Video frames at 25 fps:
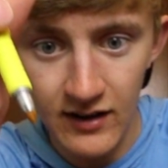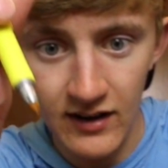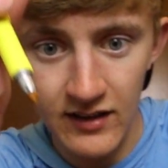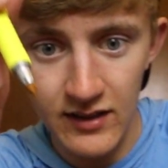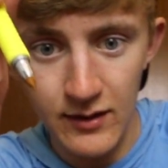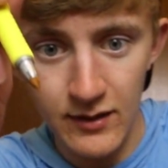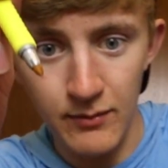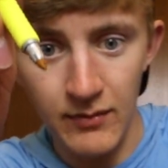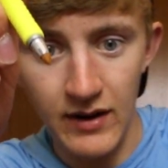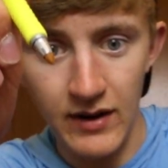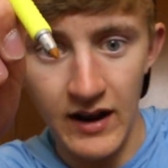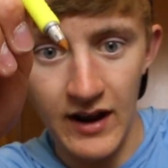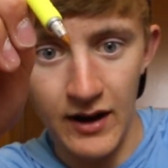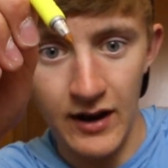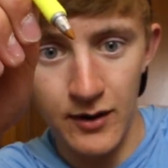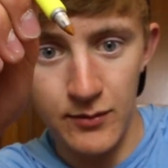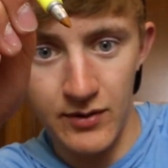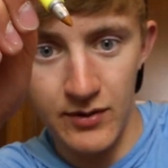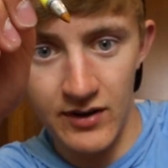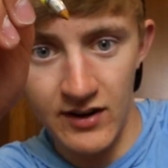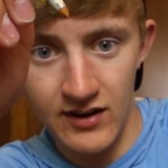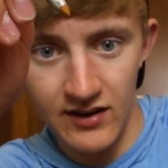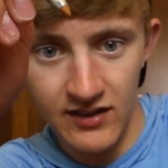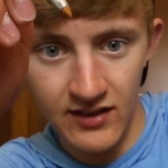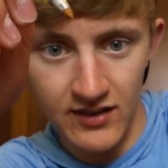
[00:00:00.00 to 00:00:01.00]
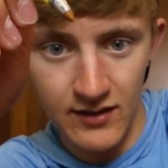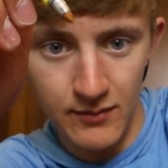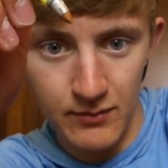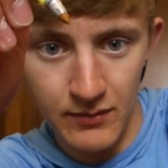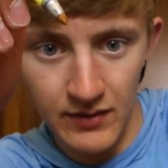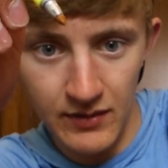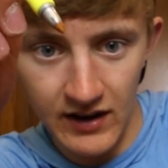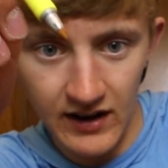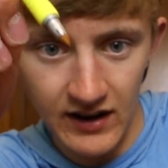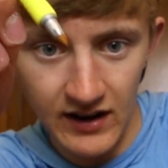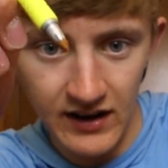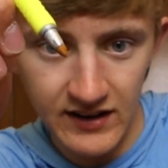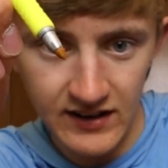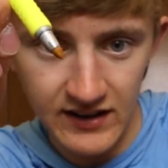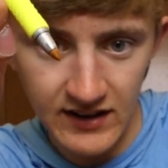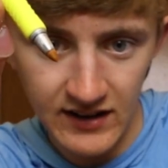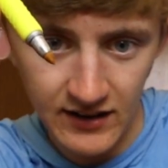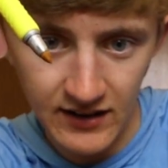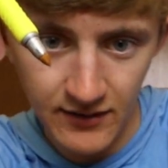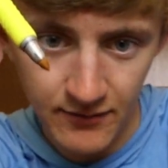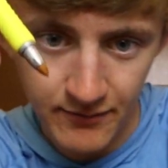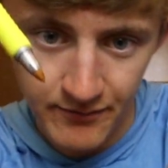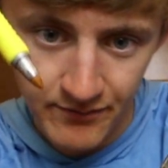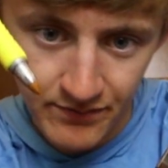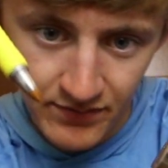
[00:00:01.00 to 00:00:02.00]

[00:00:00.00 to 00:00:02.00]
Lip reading: on the back part of the body,